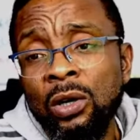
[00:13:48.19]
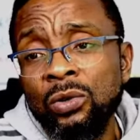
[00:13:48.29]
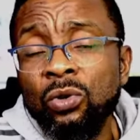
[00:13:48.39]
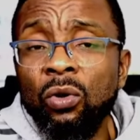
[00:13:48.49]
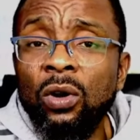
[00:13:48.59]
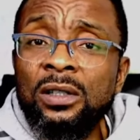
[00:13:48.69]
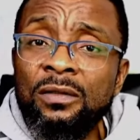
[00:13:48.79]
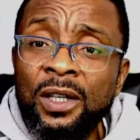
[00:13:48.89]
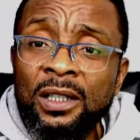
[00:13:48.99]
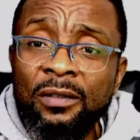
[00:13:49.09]

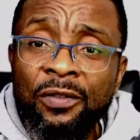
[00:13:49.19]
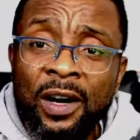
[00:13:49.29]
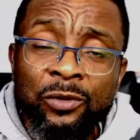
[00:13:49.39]
cultivate the farm.